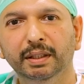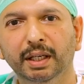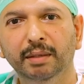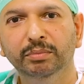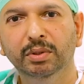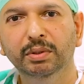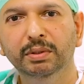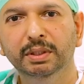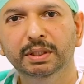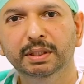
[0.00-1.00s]
I'm going
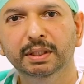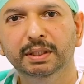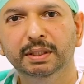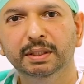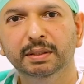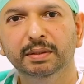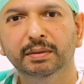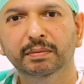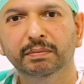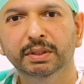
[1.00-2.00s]
to discuss
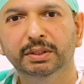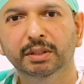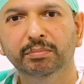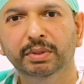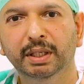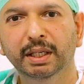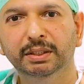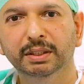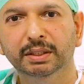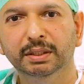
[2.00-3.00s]
with some
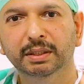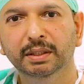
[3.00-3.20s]
cases